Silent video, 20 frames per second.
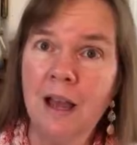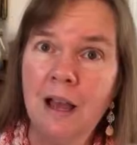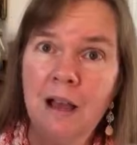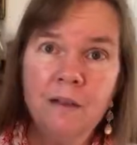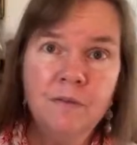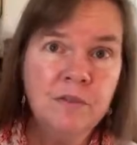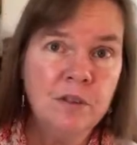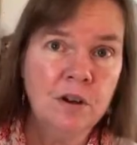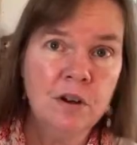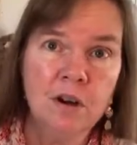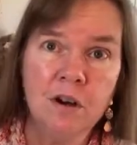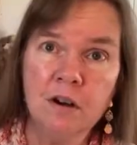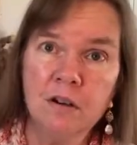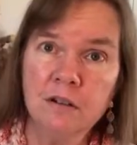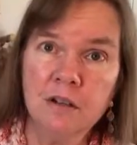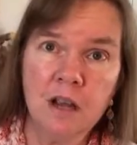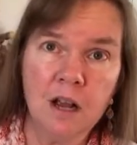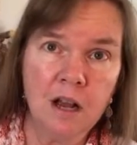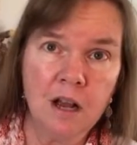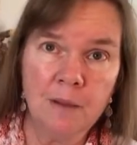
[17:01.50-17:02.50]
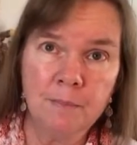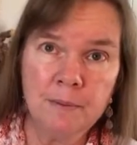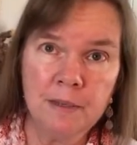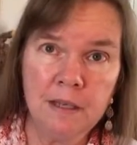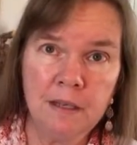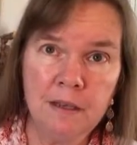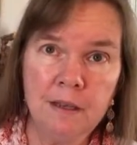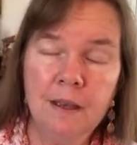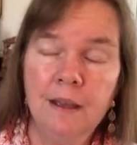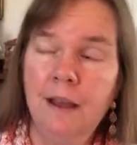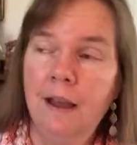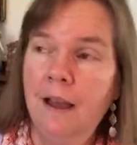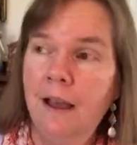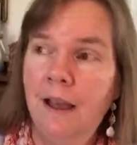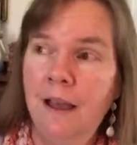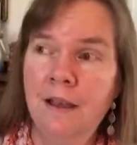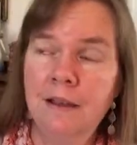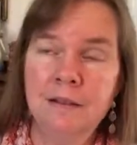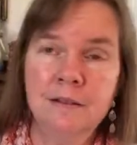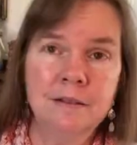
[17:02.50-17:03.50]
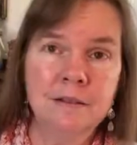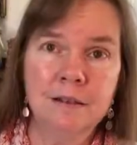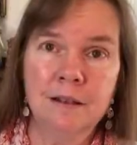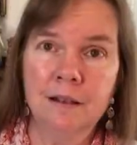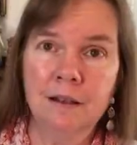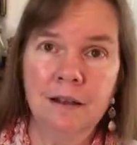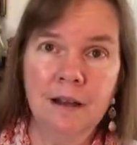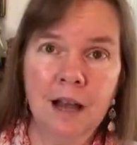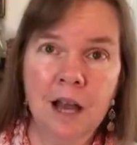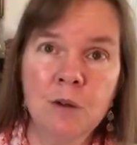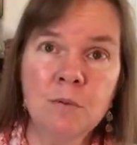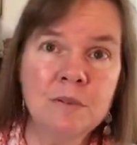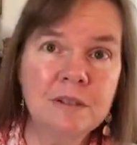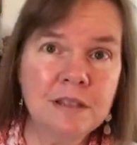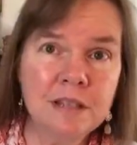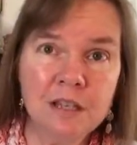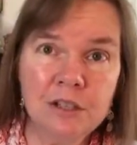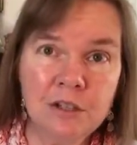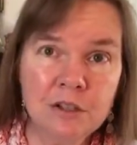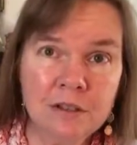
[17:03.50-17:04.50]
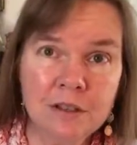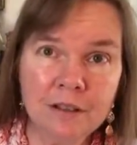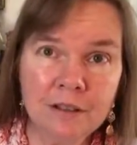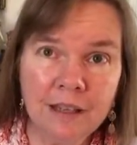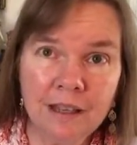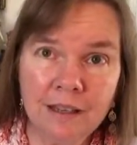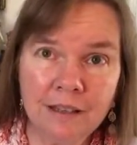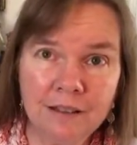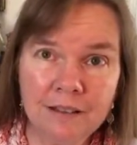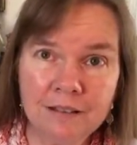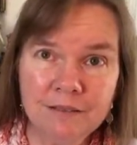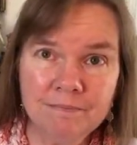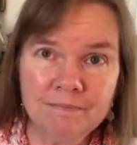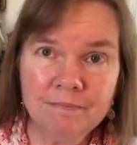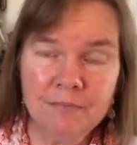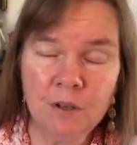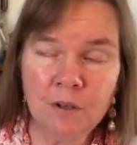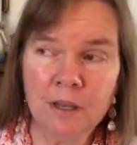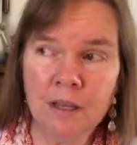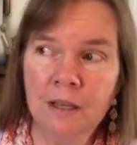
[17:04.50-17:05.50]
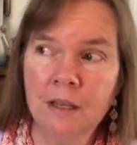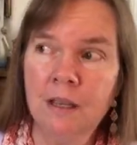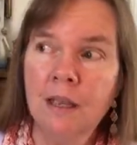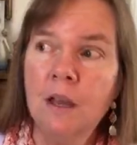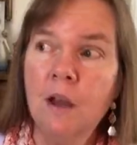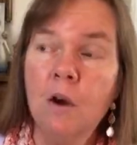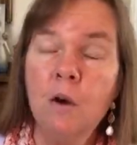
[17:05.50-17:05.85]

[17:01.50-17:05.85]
have the hard copy, and I will send you the link, okay?